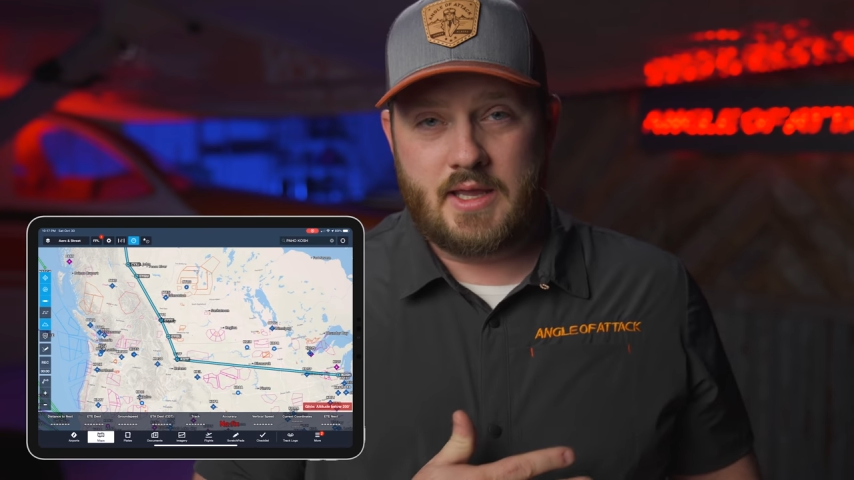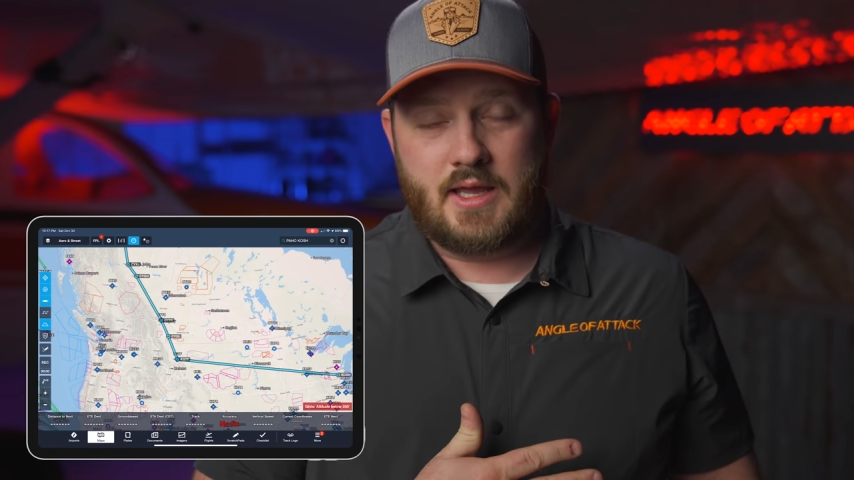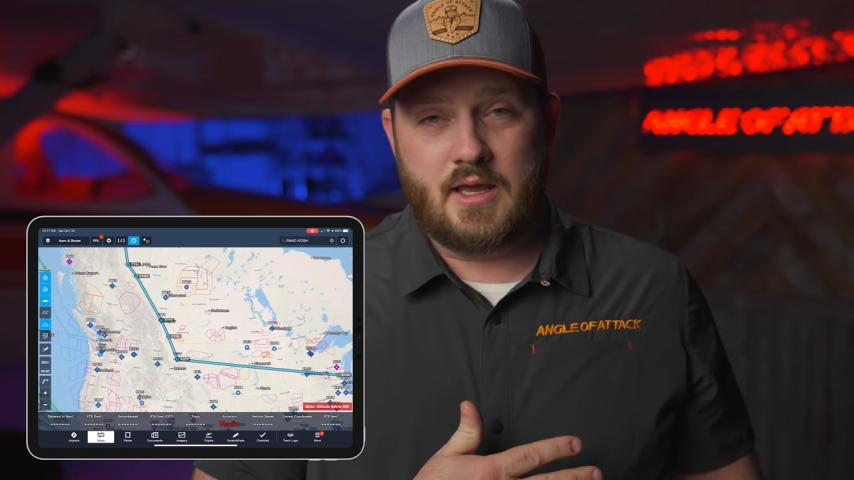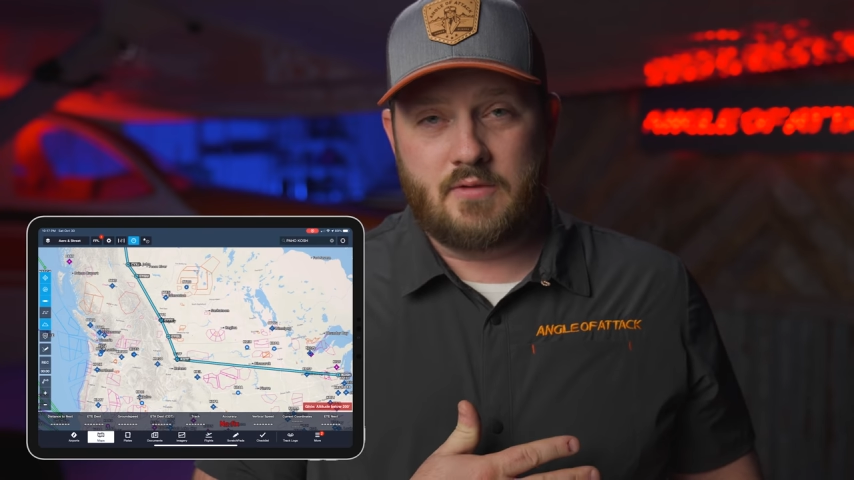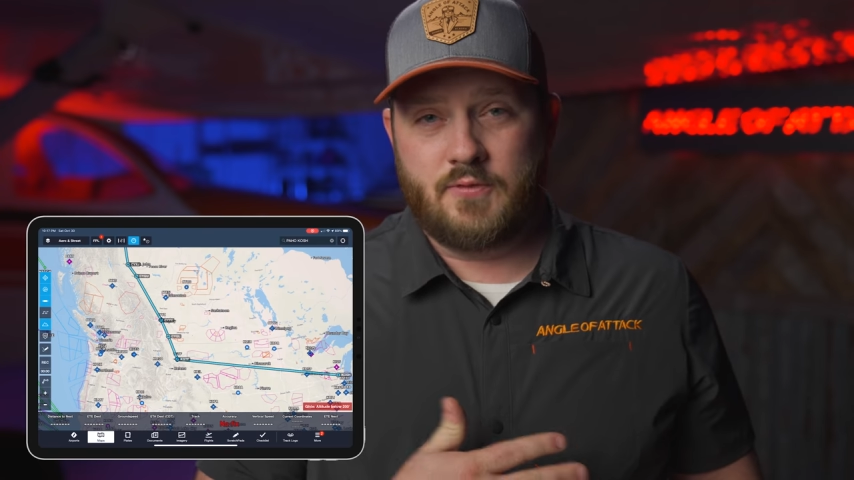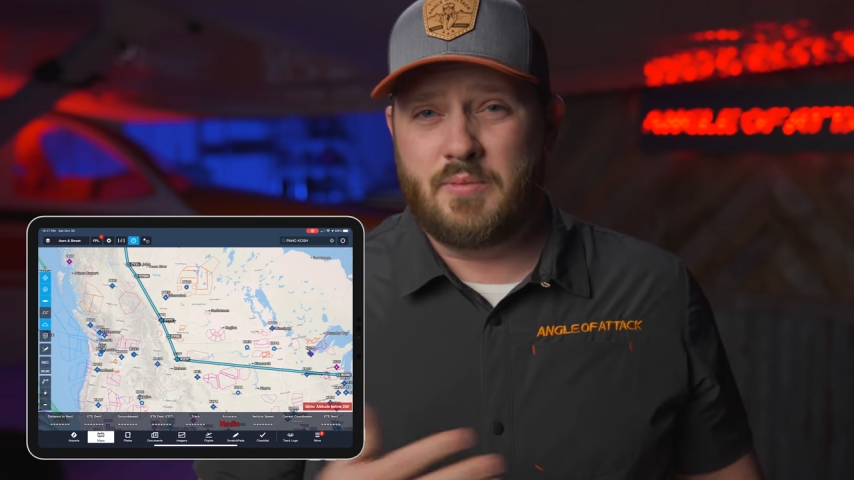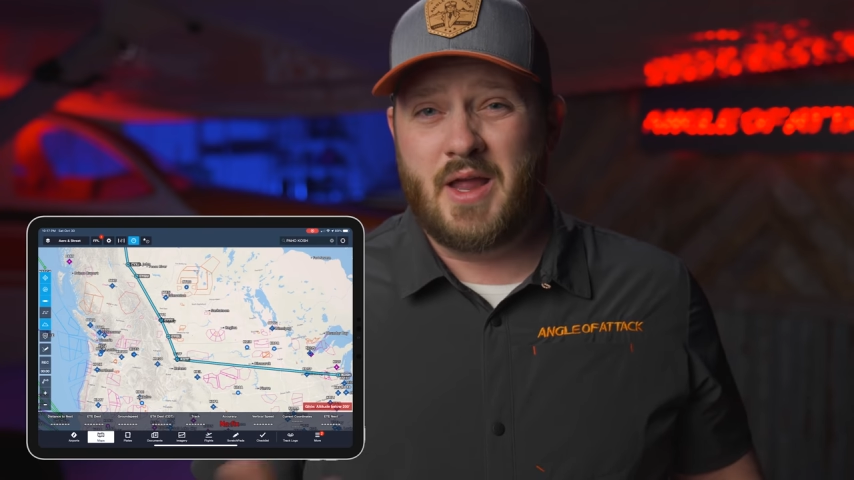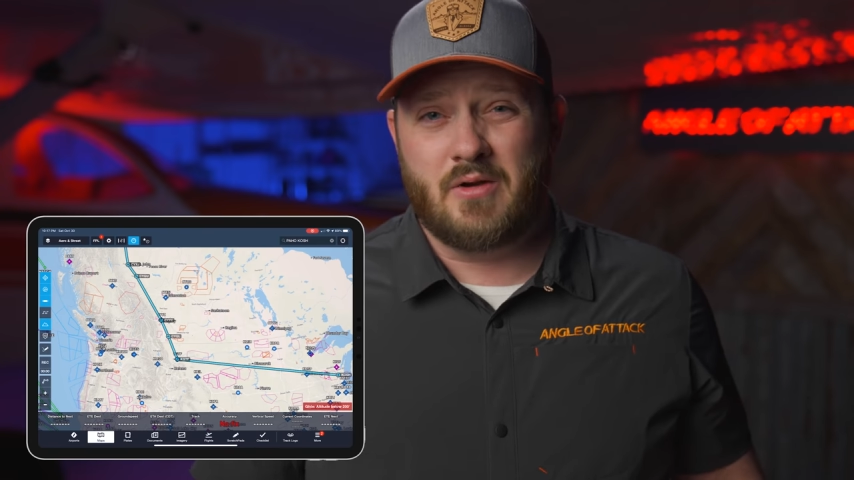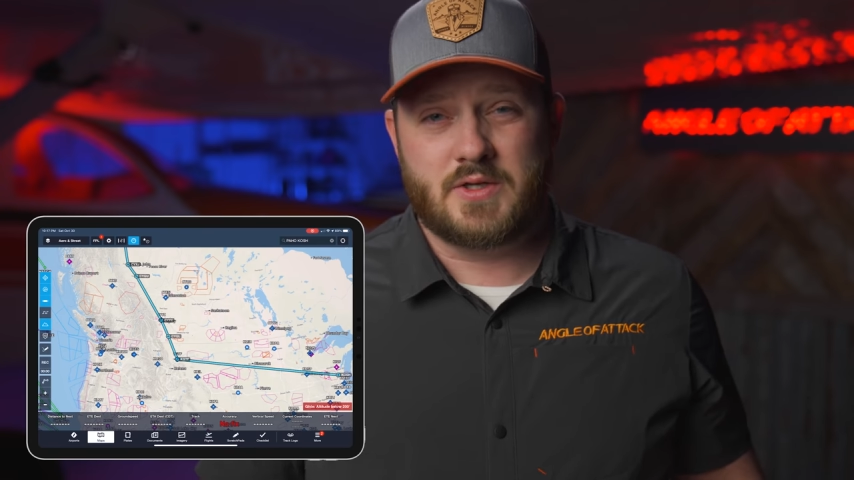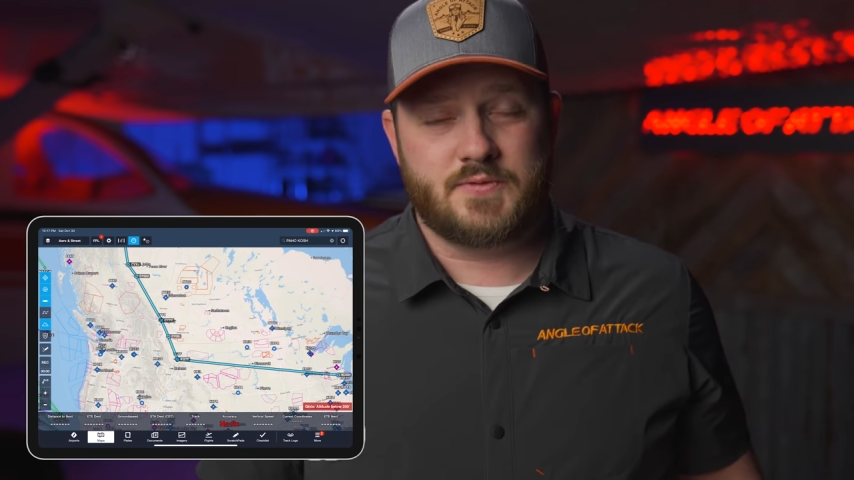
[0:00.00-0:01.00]
and from
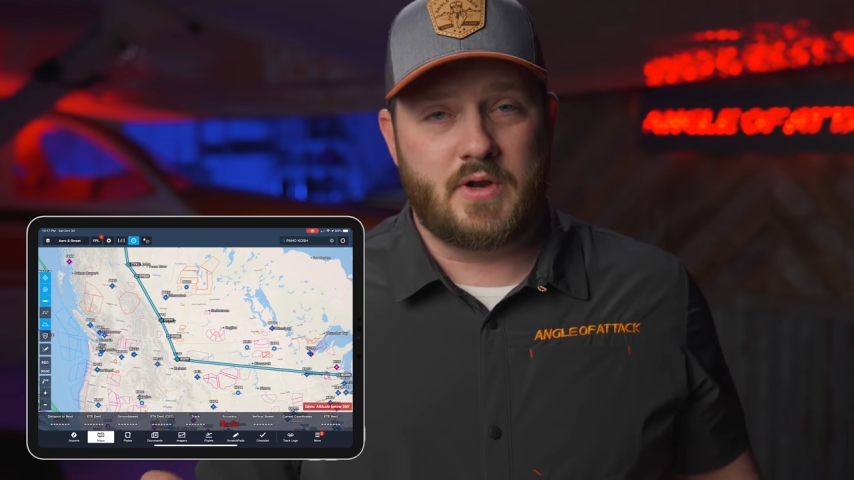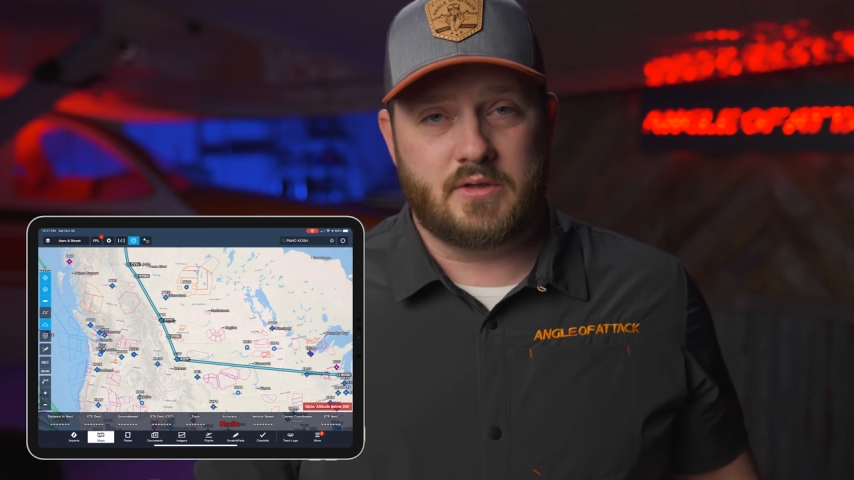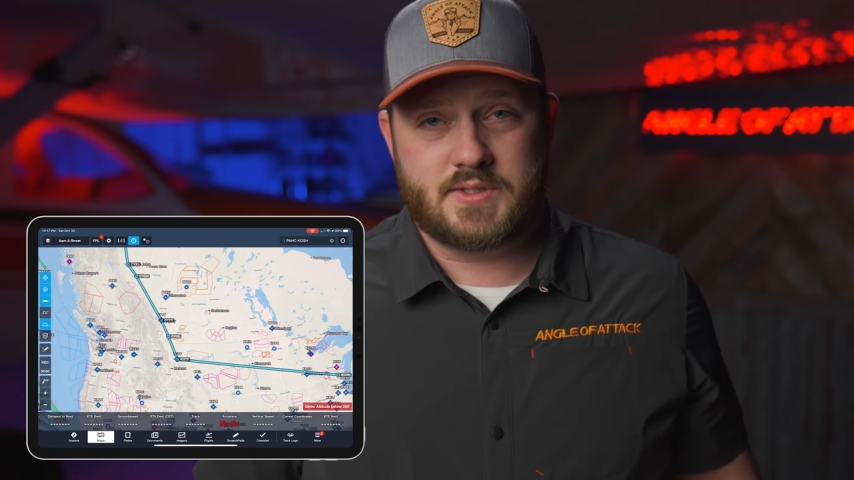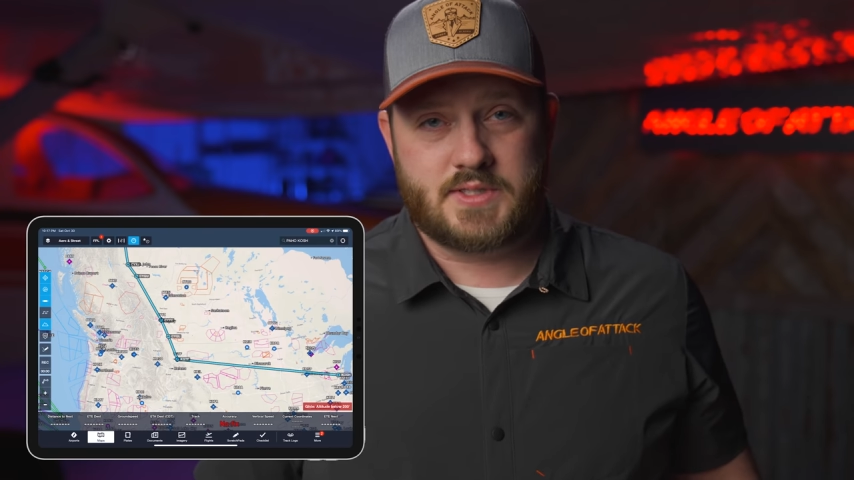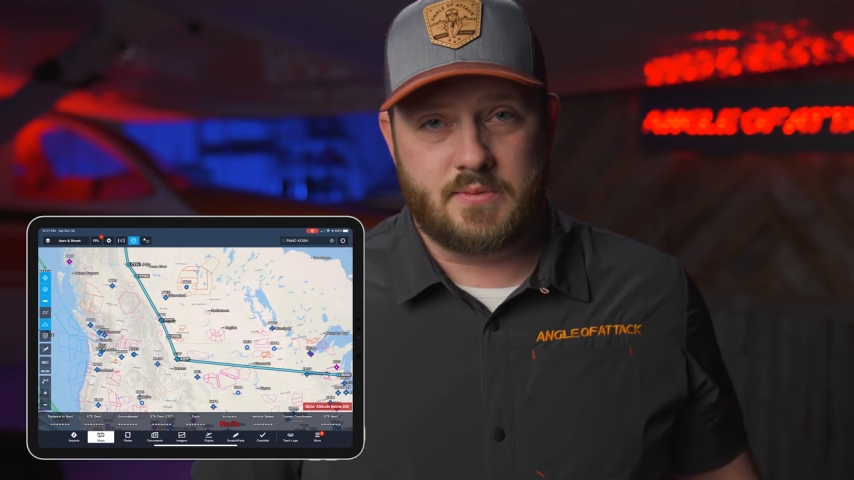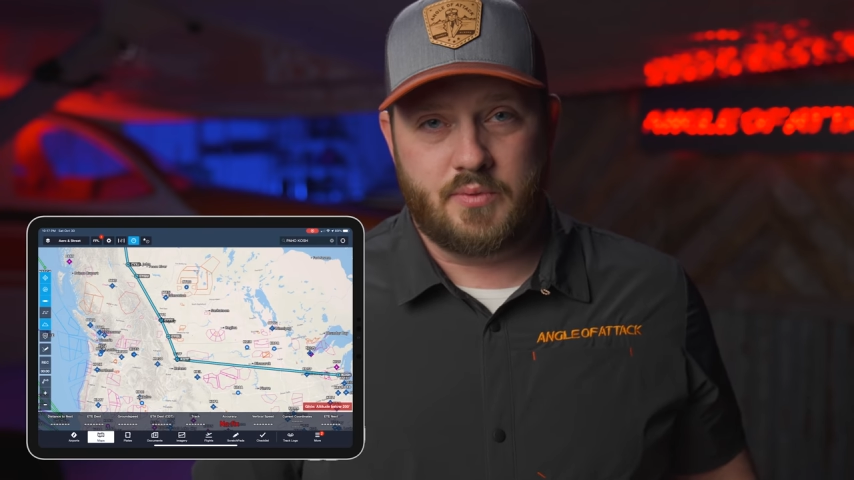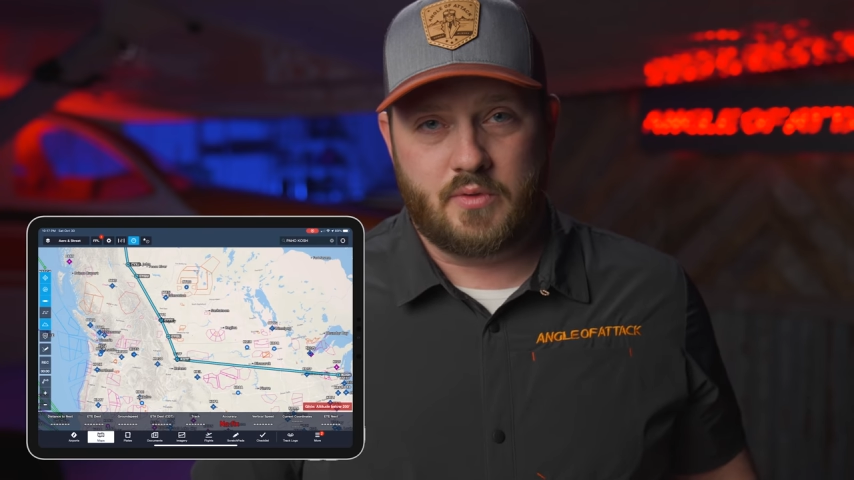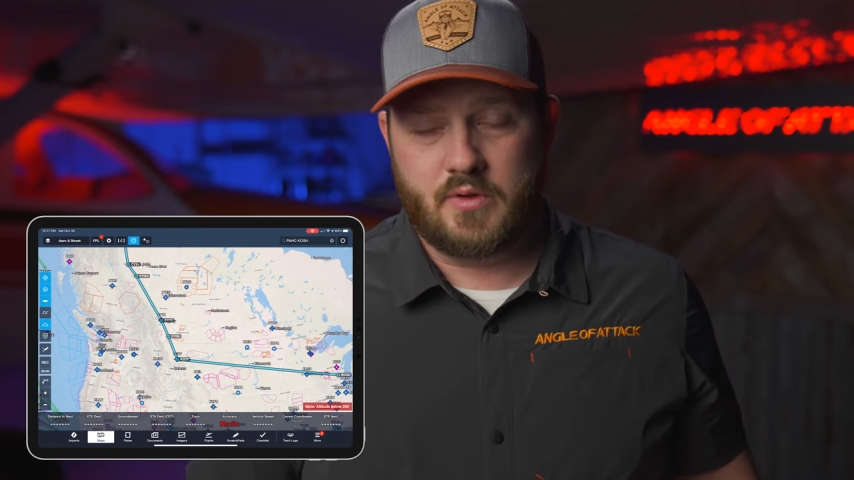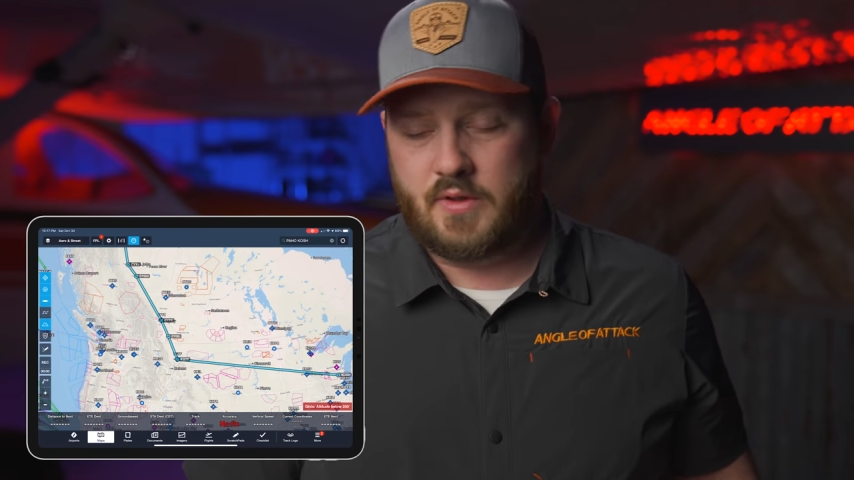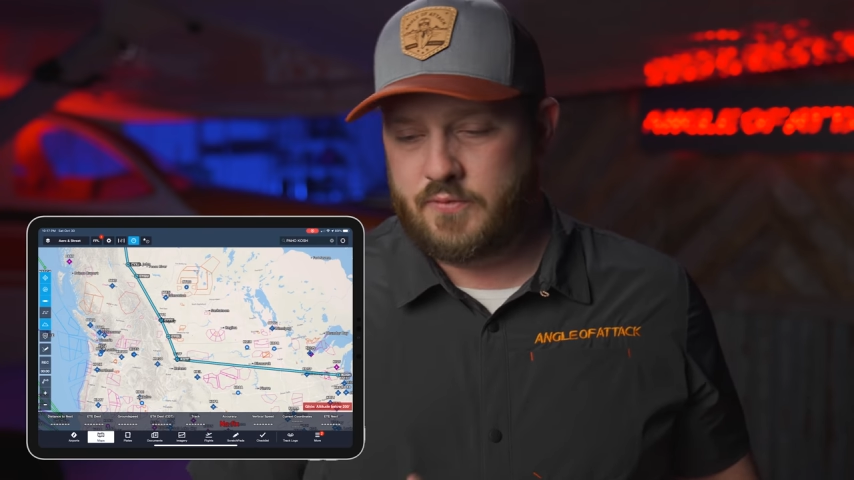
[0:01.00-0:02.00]
there it's fairly simple.